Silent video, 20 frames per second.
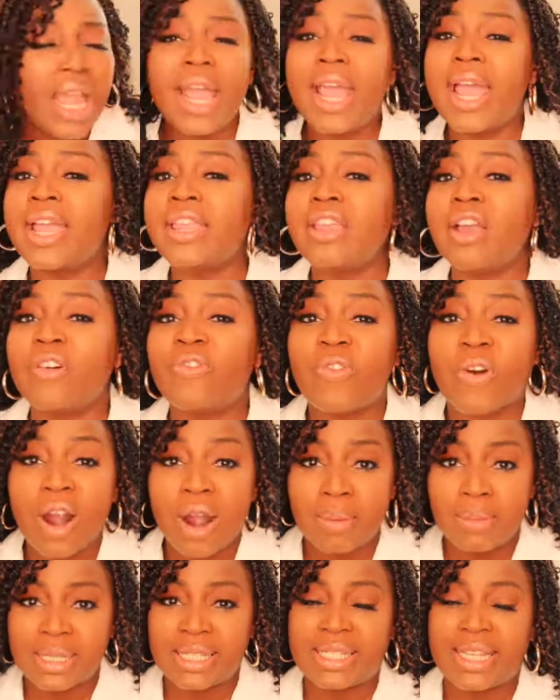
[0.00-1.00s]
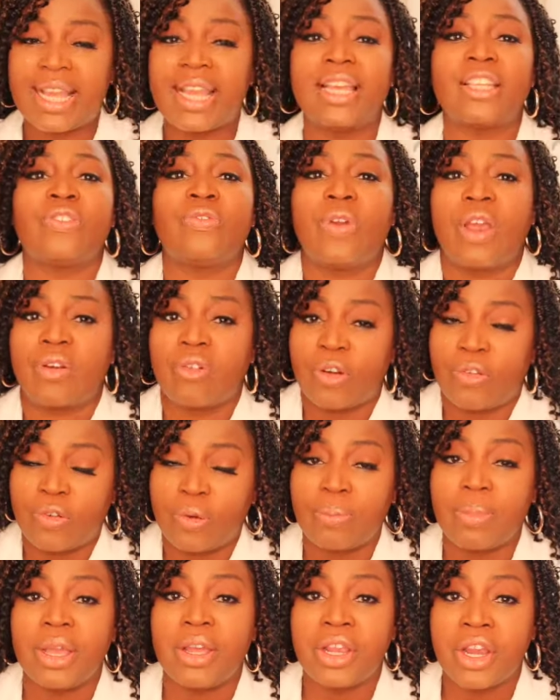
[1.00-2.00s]
and your pharmacy is very
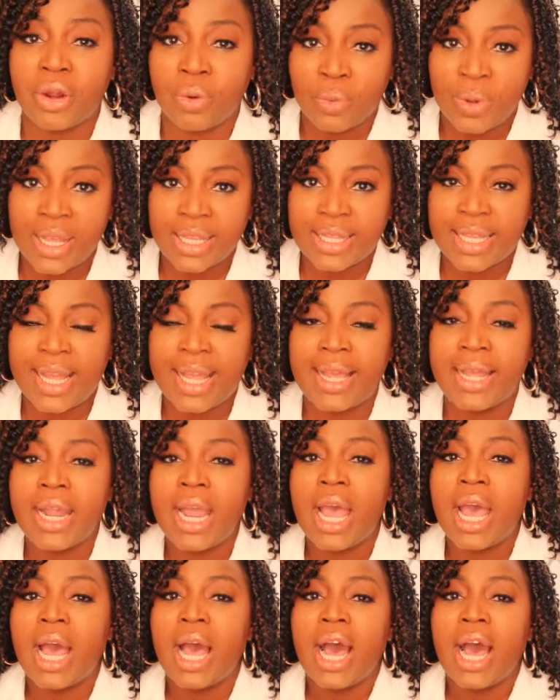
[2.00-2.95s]
familiar with it.